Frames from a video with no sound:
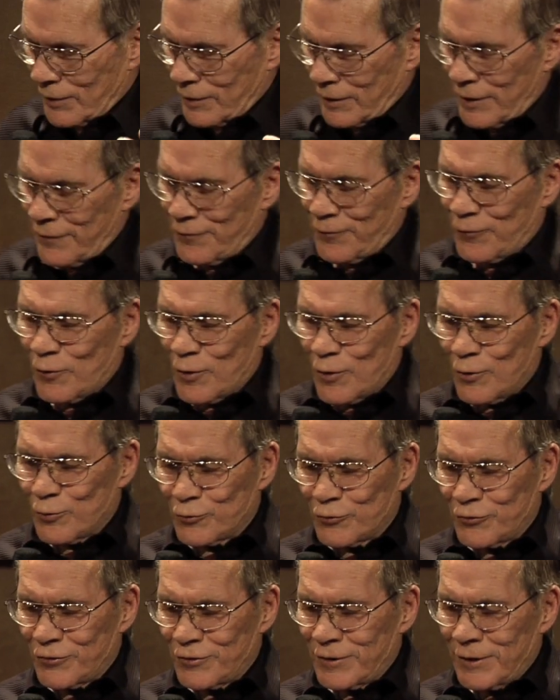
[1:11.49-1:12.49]
Cliff
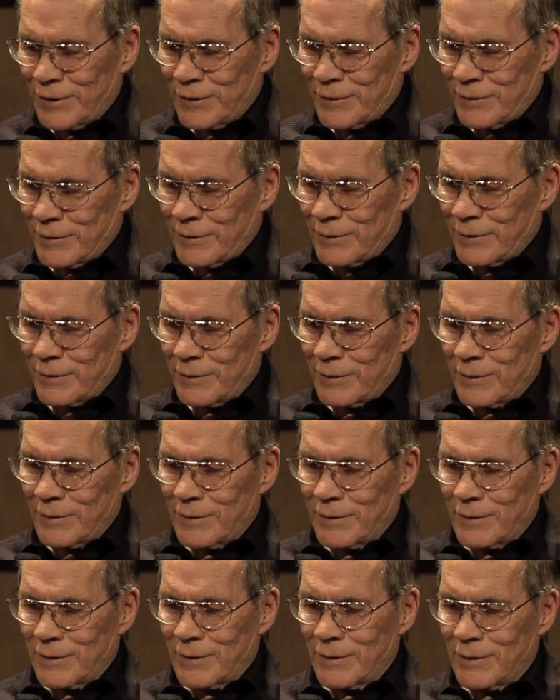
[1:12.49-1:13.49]
Rose
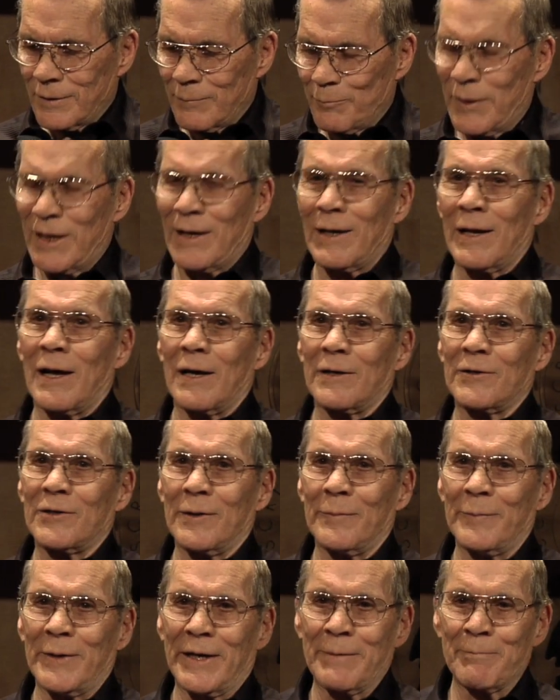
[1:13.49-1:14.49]
meant a lot
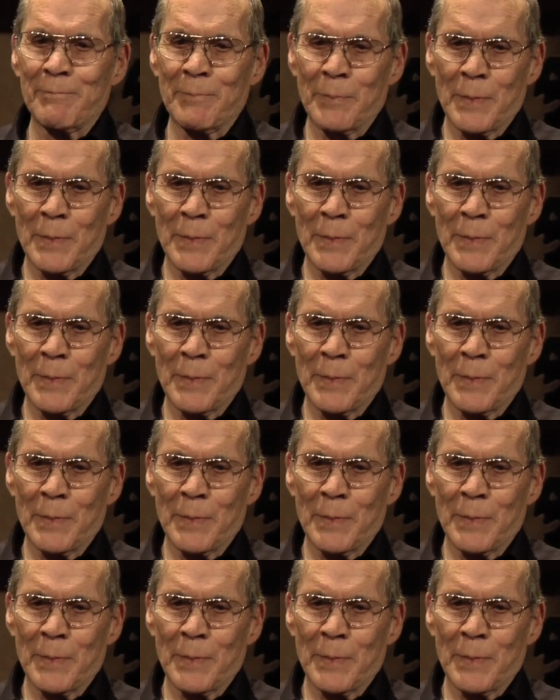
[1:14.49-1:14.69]
to me.